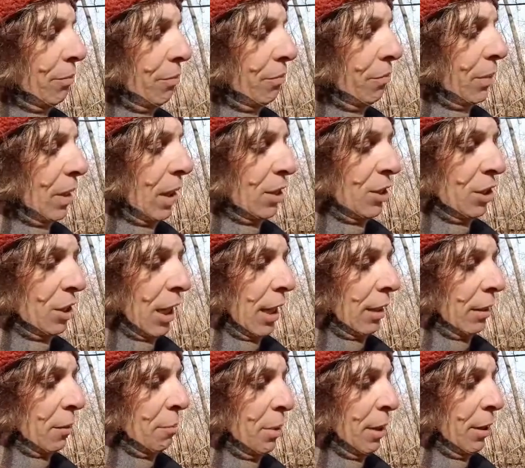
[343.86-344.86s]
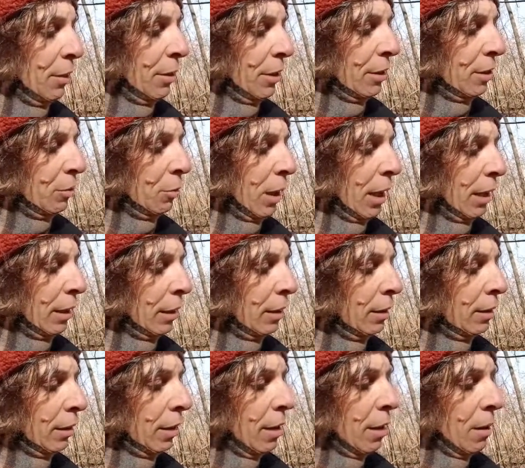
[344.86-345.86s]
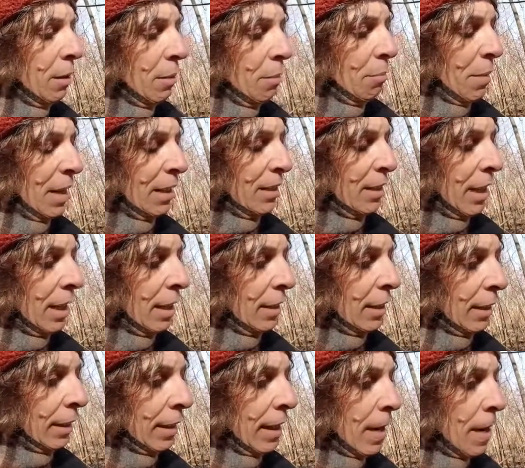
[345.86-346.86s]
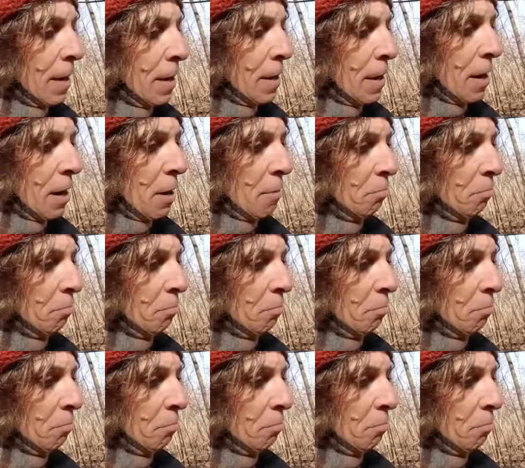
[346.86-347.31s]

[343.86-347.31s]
a solid appearance while maintaining a